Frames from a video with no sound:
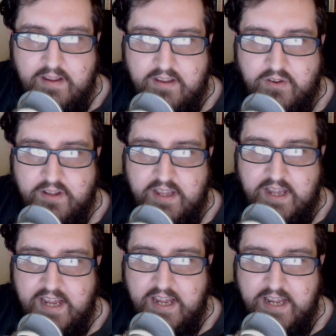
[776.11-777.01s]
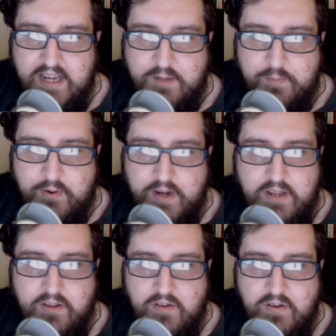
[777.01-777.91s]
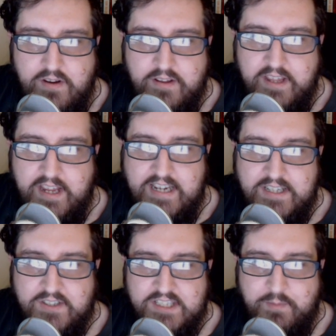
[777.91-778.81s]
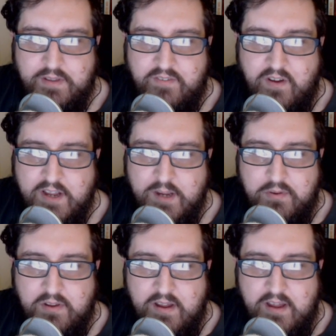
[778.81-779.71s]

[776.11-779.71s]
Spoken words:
So I think he's pretty good. I think he's got some of the vibes.